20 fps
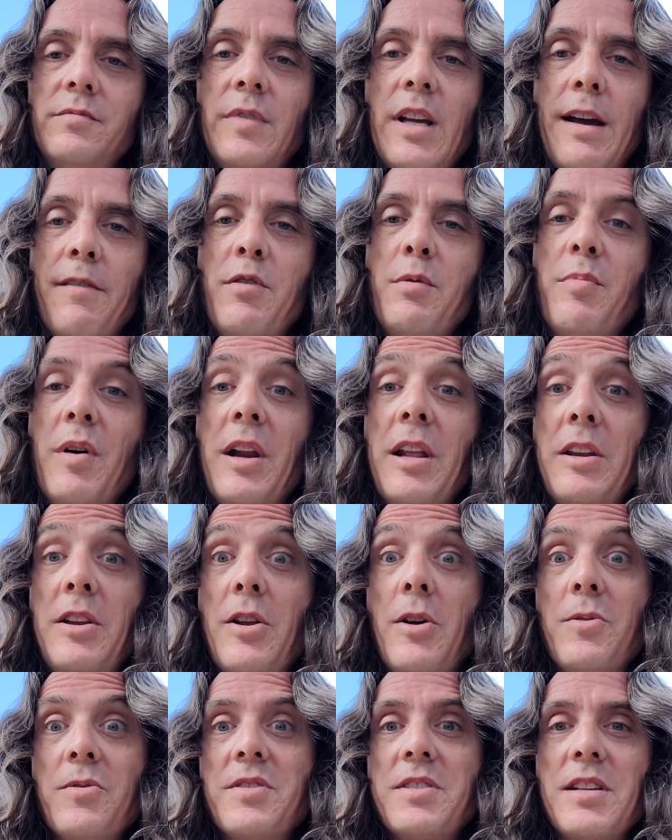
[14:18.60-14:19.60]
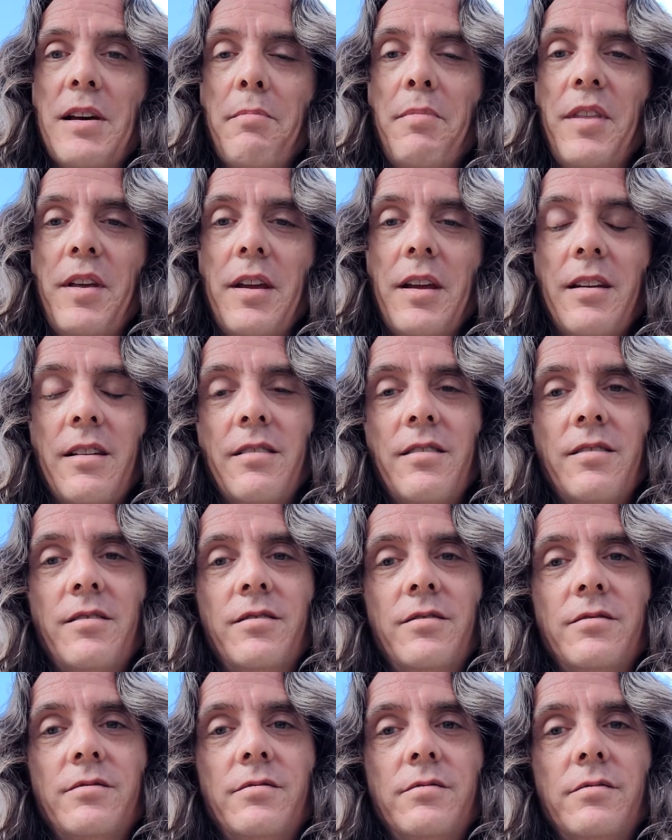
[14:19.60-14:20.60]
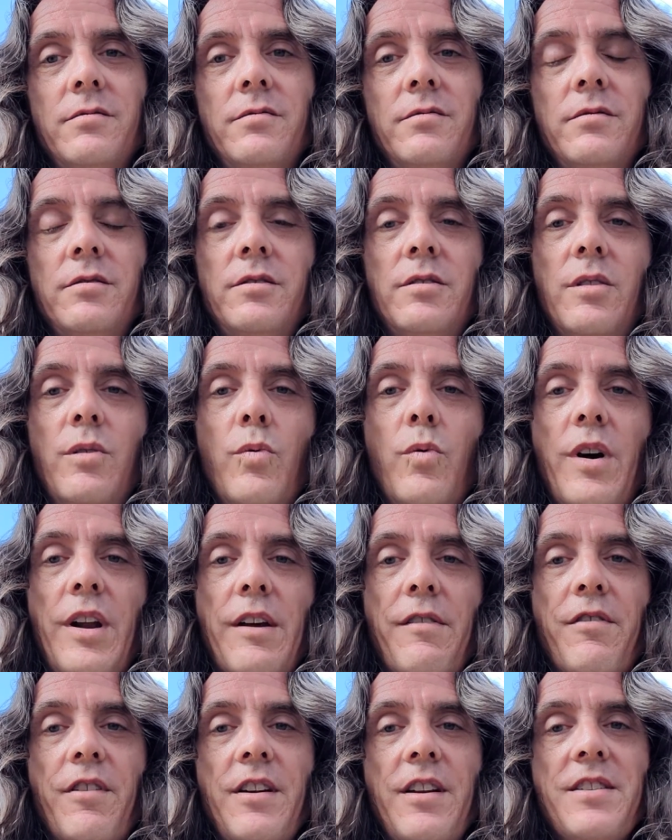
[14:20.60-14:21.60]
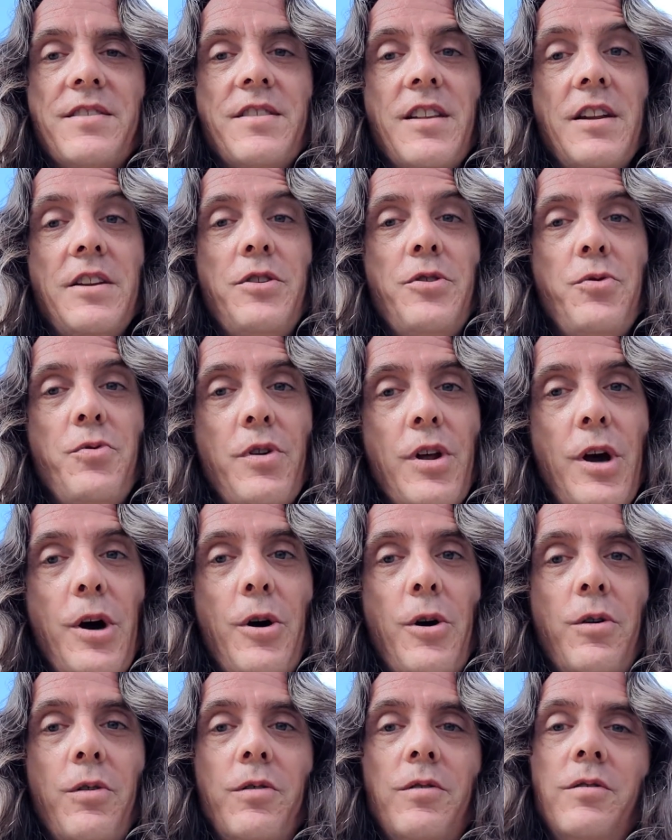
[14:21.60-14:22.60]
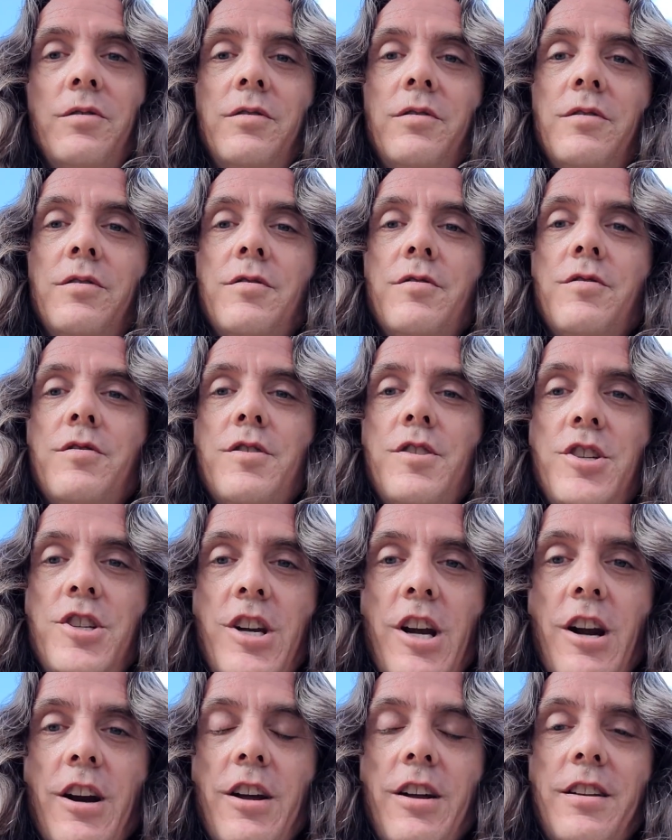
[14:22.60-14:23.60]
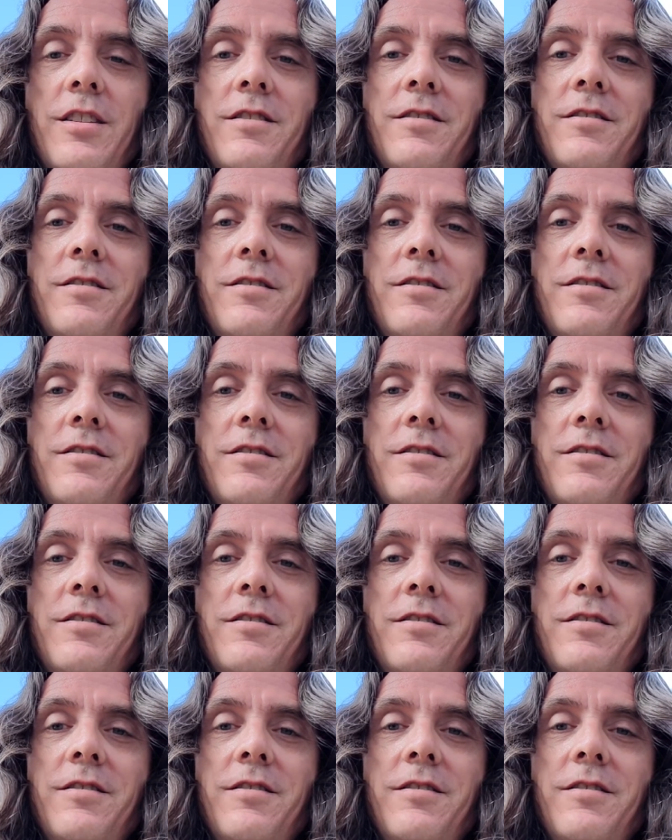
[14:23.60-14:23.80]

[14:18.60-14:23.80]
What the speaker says: Everybody knows something. Whatever it is that you know, share it.